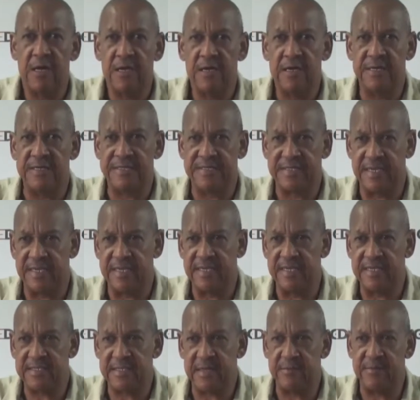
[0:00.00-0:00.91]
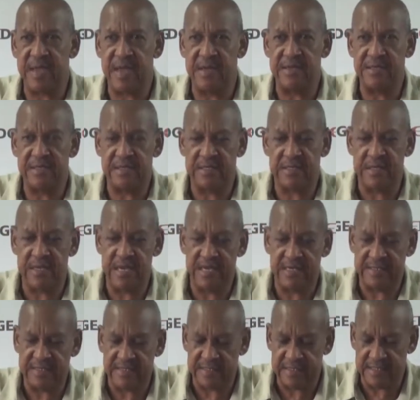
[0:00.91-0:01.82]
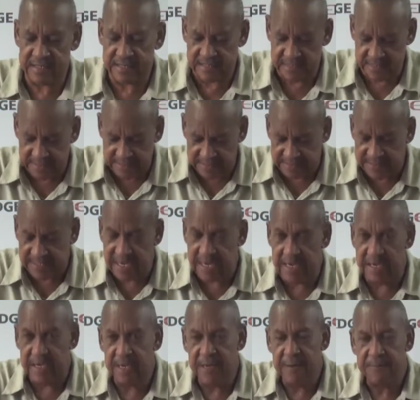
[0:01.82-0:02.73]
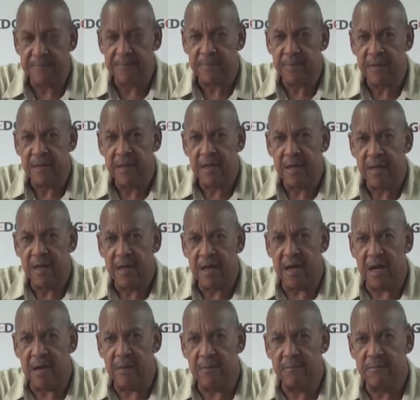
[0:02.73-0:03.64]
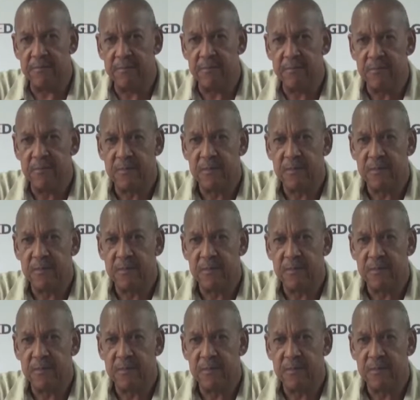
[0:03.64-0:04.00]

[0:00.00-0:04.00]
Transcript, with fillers: It's say, sometimes it is said, um,